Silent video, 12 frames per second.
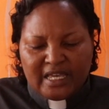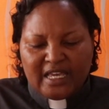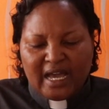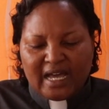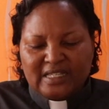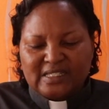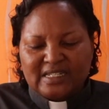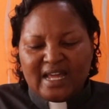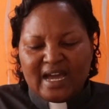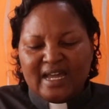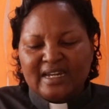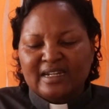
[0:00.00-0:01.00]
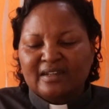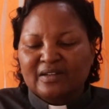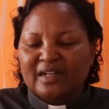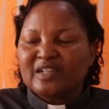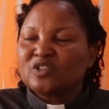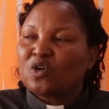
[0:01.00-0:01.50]
He has
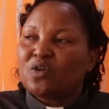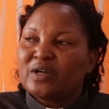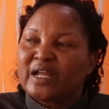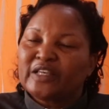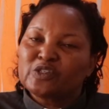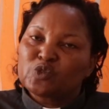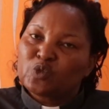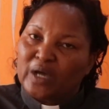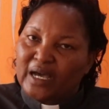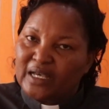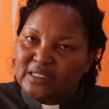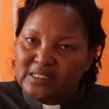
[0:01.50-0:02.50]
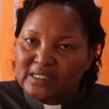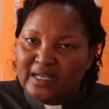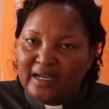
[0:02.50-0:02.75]
done great honors to us.